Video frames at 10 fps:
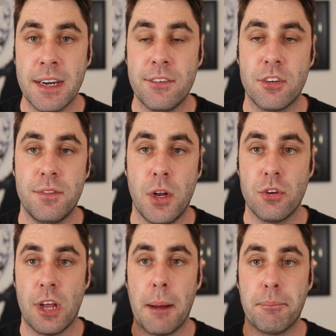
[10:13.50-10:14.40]
going to leave some
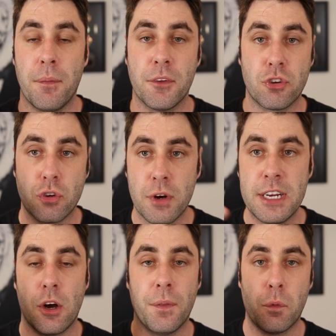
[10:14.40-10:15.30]
videos up on the
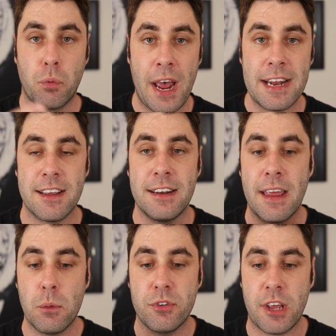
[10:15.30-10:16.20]
screen on the right,
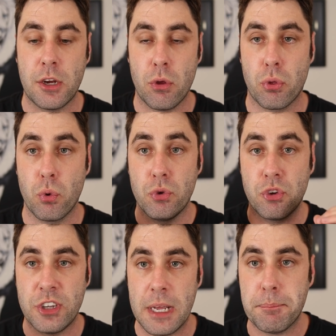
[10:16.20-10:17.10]
and they will take you through
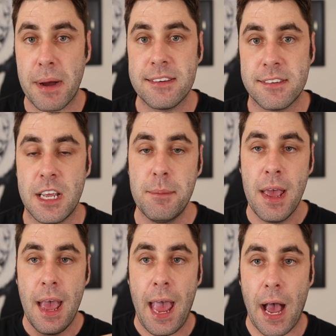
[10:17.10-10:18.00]
step by step
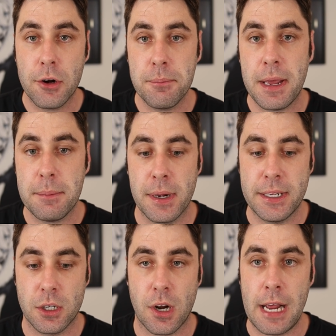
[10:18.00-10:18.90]
how to make
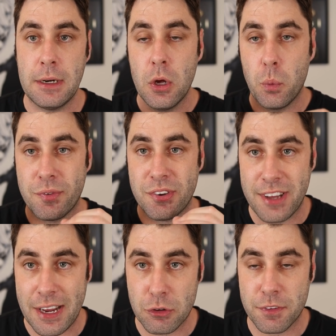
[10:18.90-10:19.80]
money online with
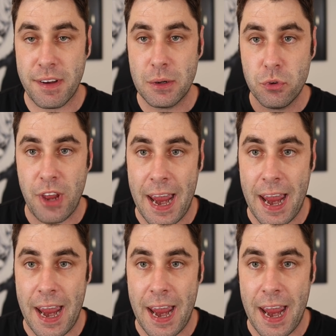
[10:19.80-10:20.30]
sales funnels